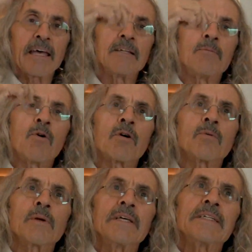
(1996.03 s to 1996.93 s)
And the
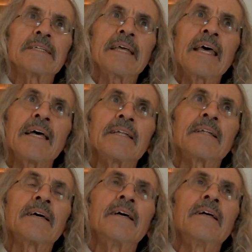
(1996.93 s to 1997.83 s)
more we
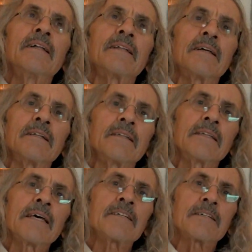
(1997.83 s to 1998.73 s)
ascend, the
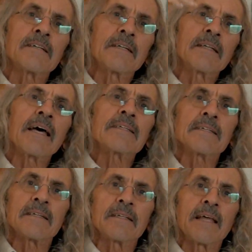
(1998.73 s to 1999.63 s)
less and
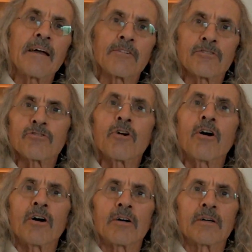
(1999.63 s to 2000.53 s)
less they are
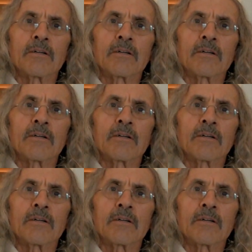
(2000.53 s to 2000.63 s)
strong.